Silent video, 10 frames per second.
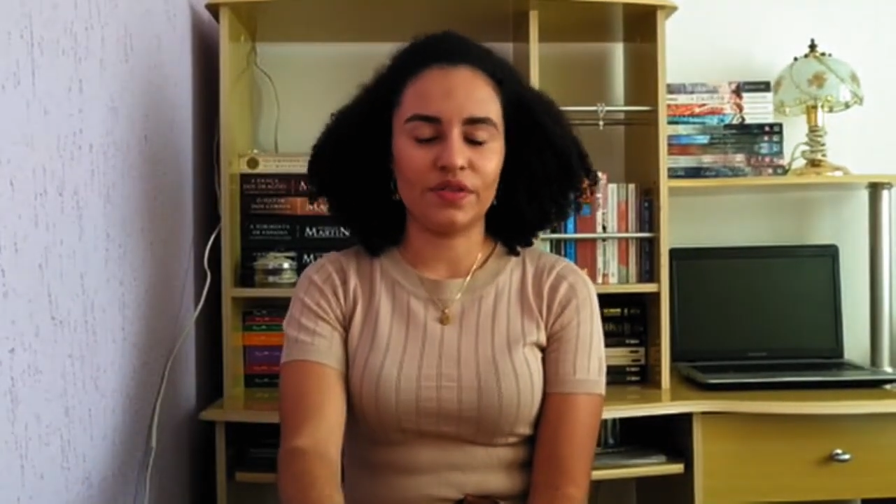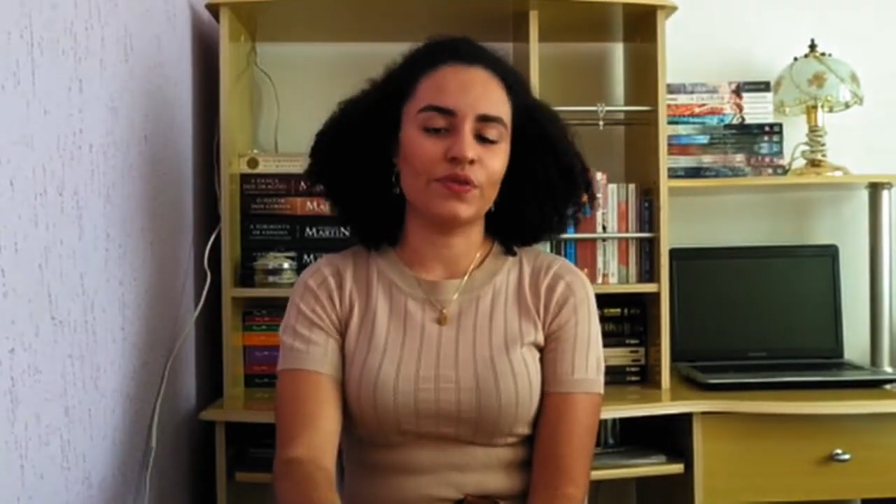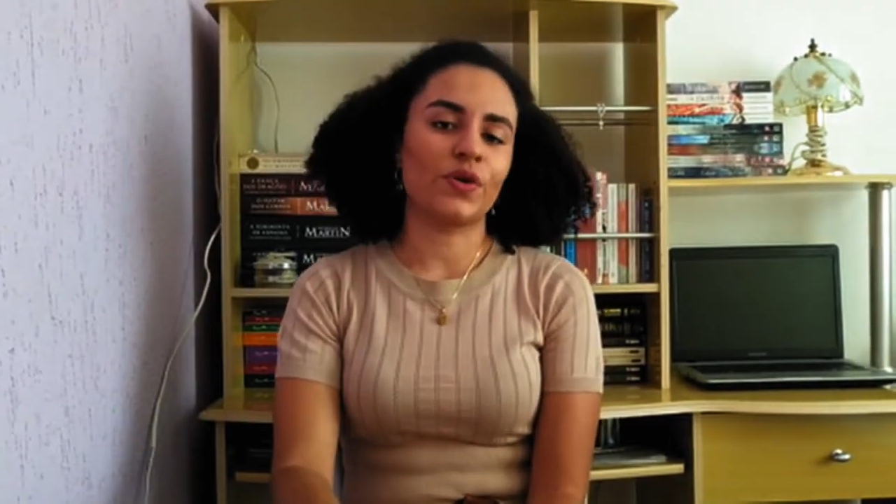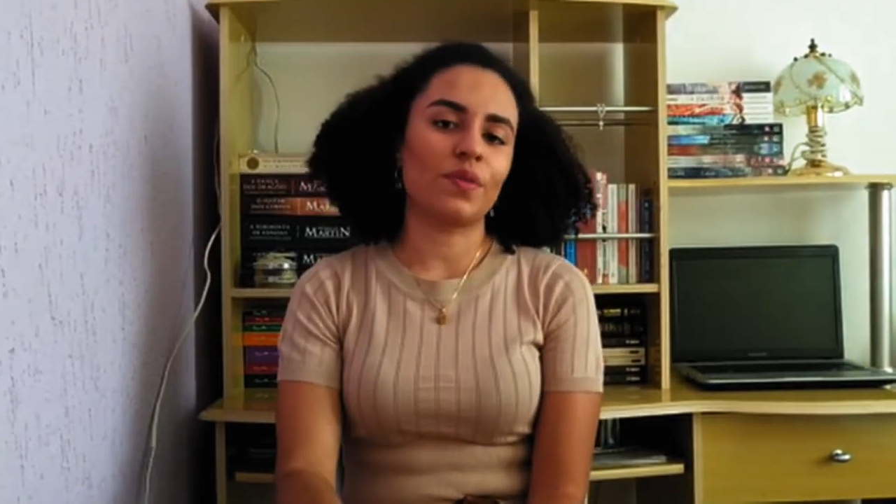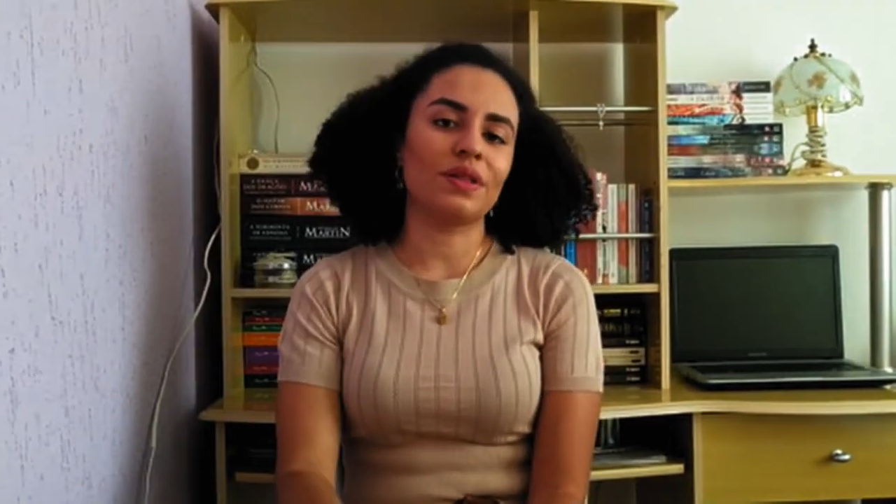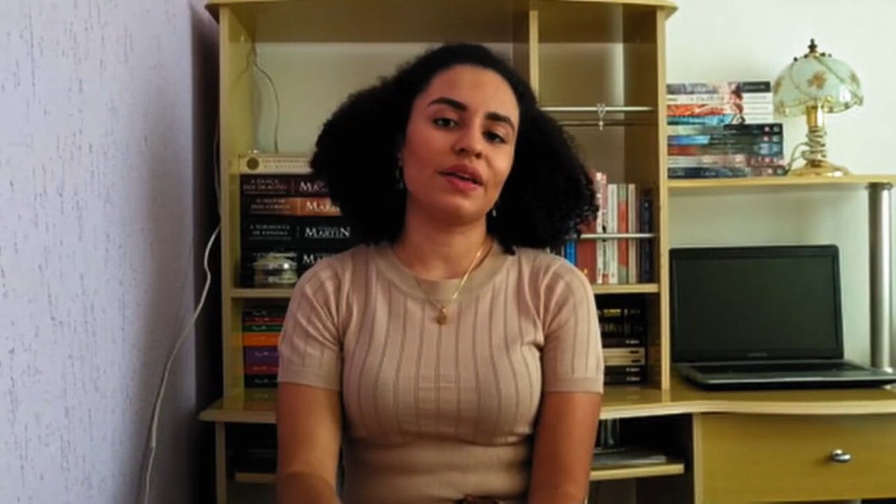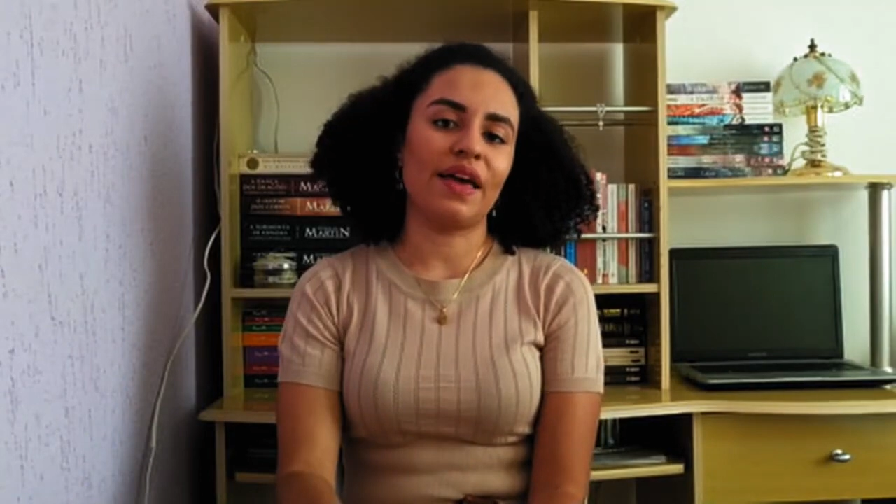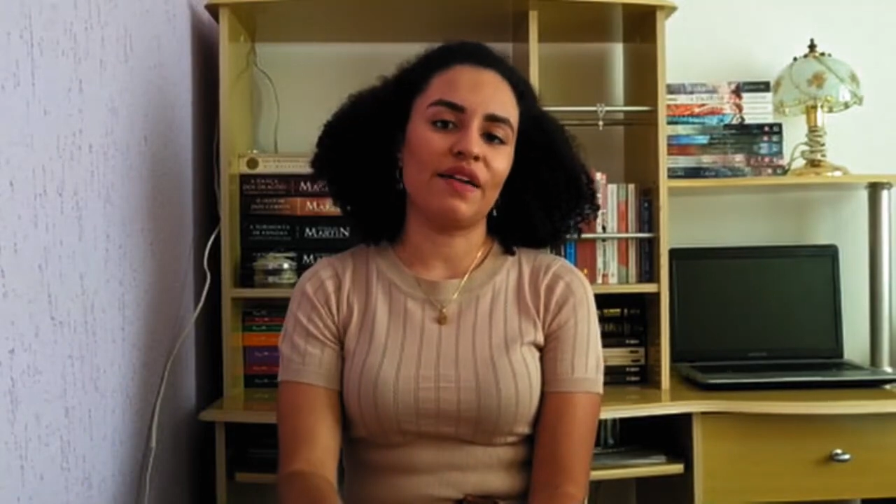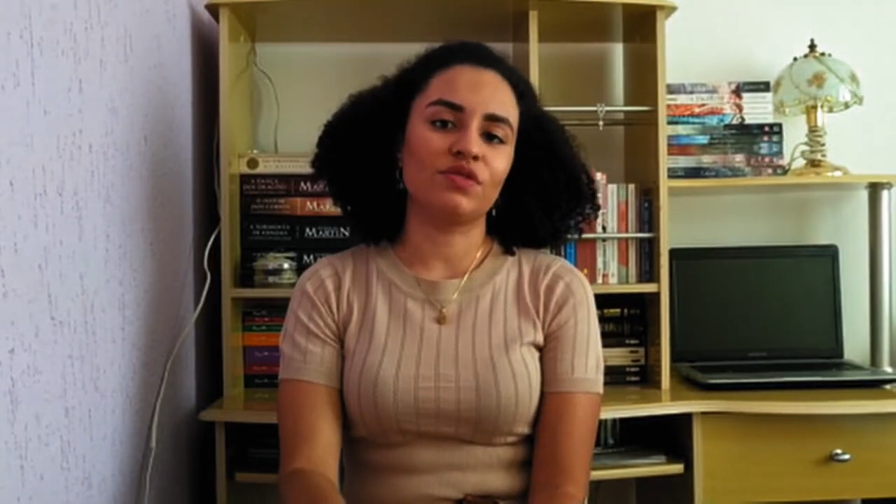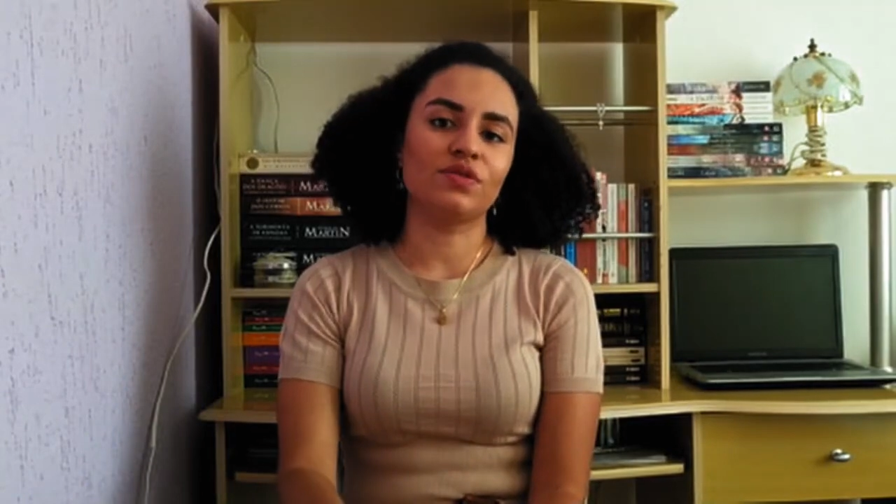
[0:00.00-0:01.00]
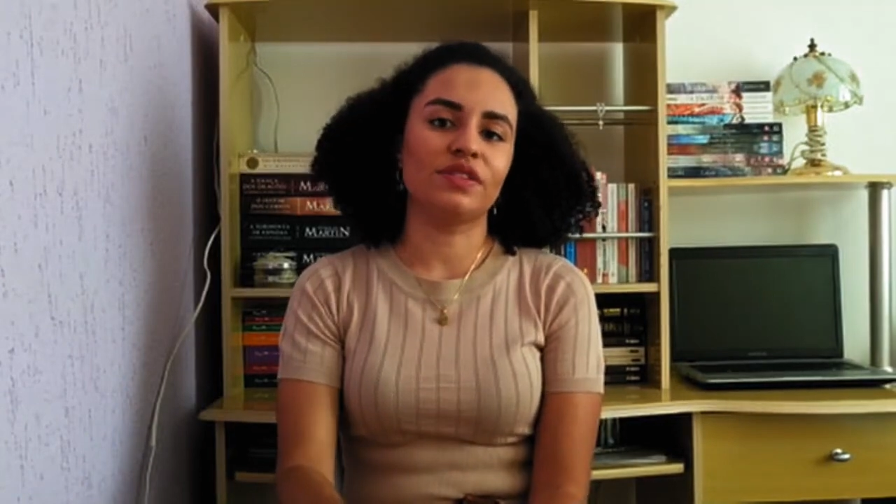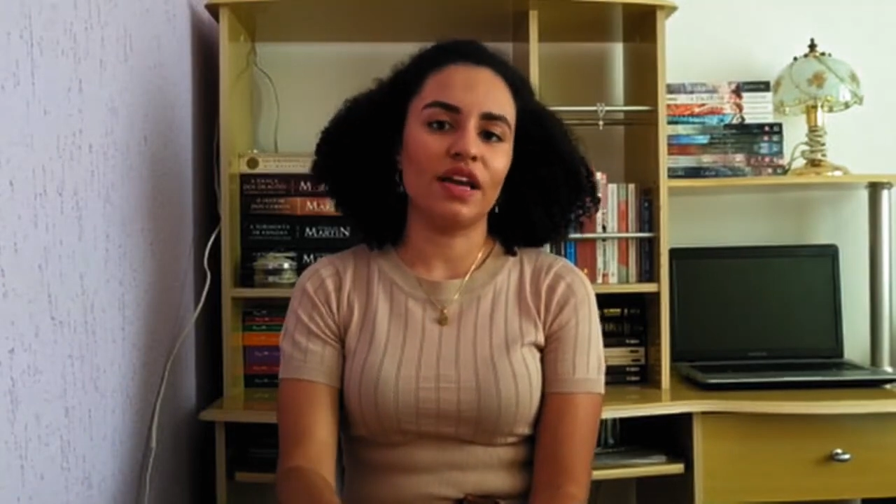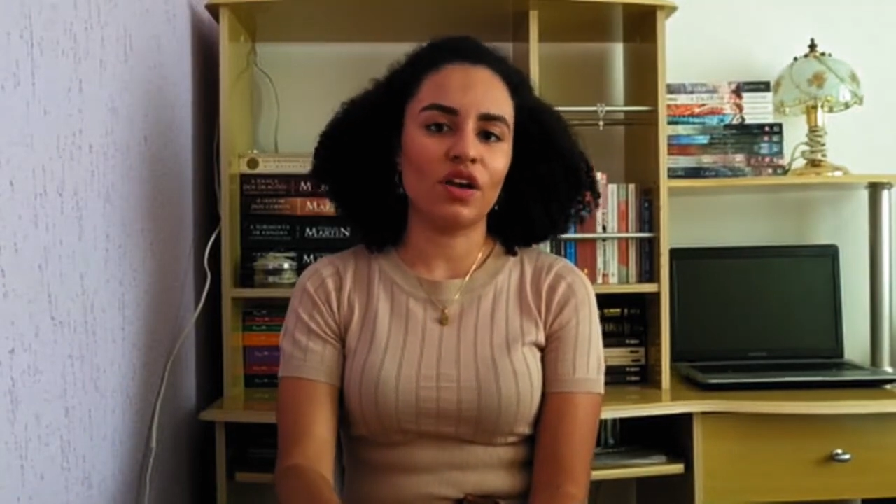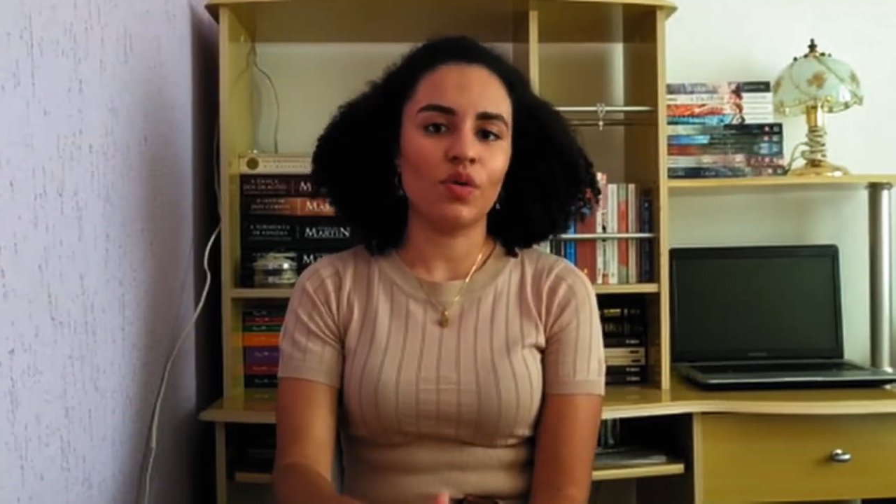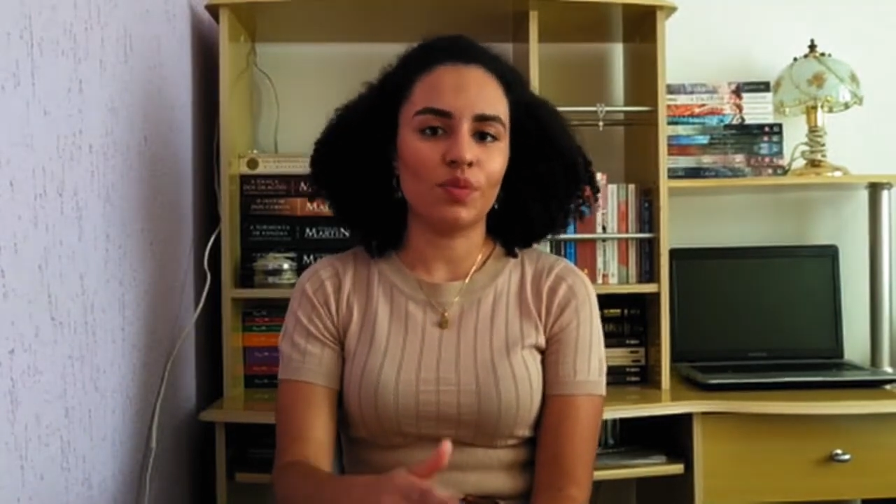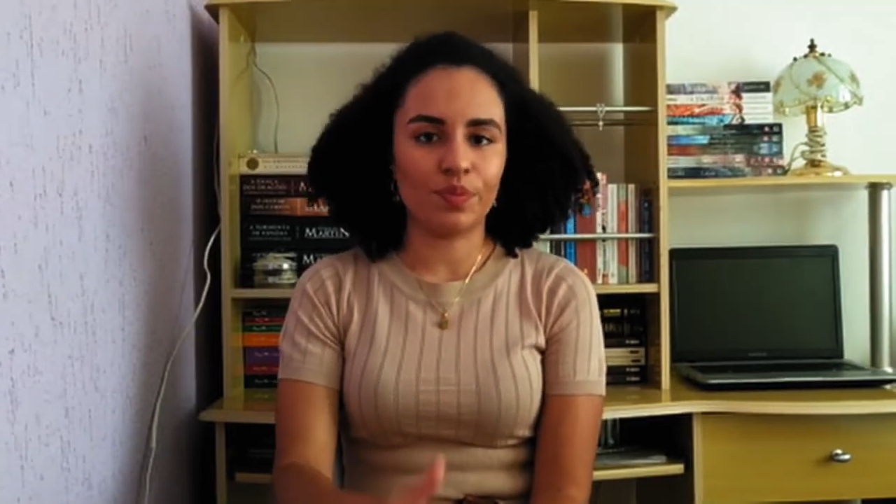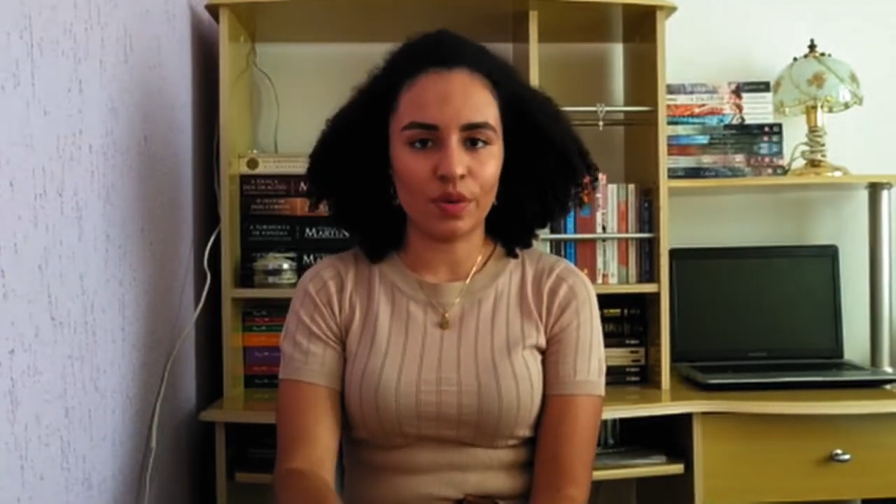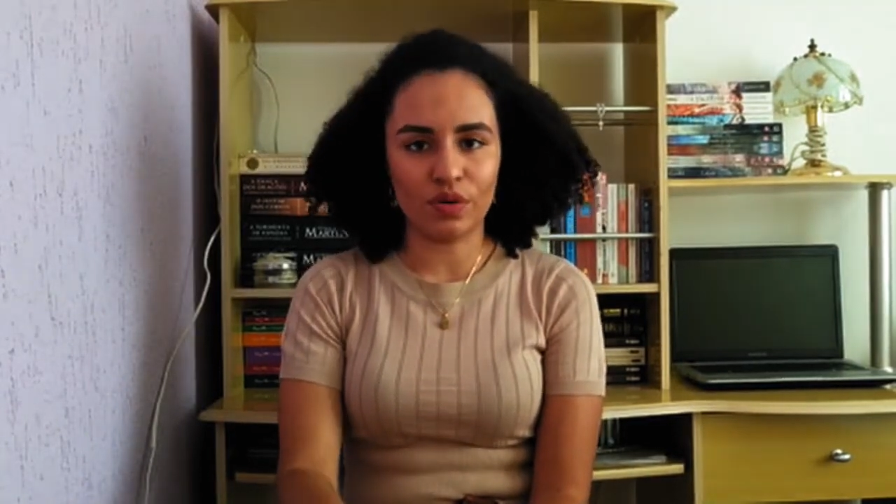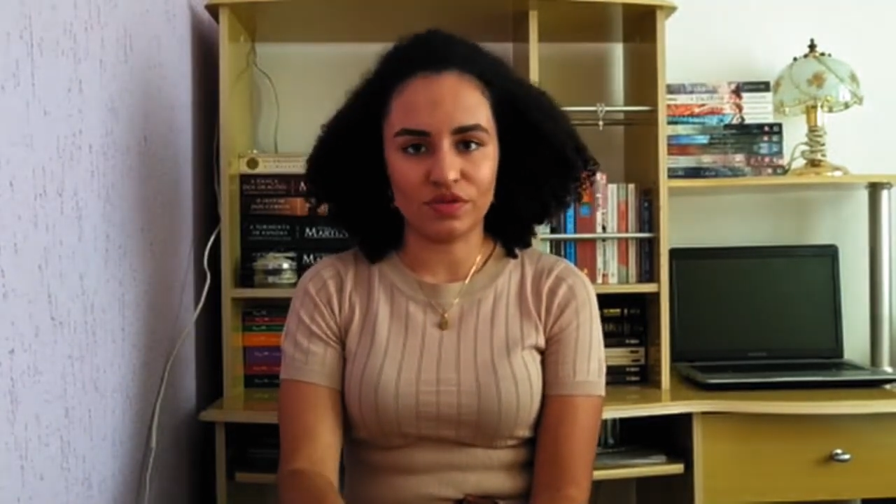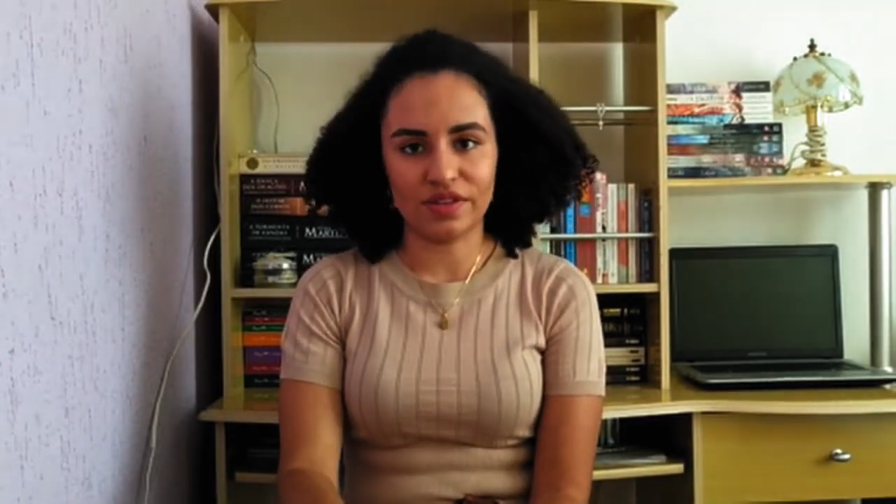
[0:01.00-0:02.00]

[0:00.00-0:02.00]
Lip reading: you normally have to decompose